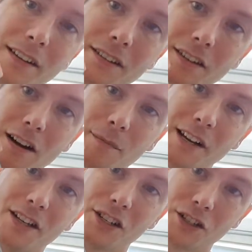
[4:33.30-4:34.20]
It's a
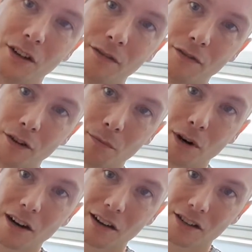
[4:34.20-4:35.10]
combination of
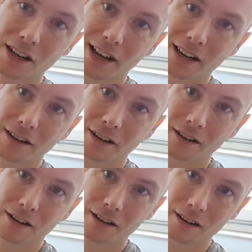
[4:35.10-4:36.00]
markers again,
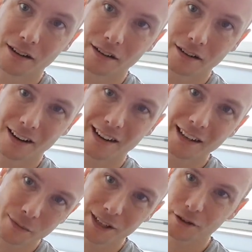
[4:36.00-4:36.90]
a
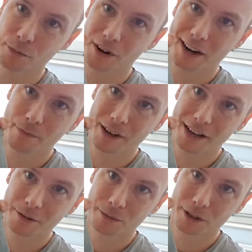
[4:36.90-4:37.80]
little bit of spray
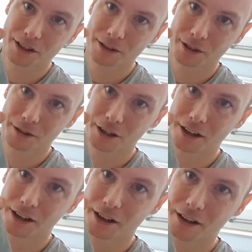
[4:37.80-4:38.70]
paint, but
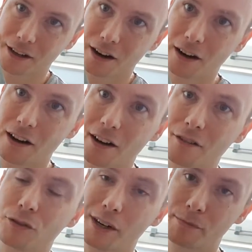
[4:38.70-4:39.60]
a lot
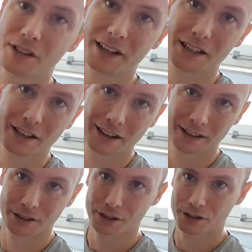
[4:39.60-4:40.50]
of drip sticks I
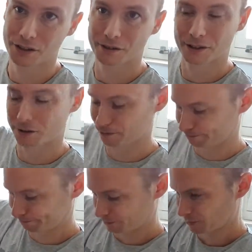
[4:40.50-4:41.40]
used. So
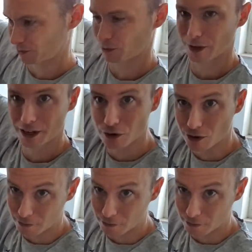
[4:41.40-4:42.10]
really cool.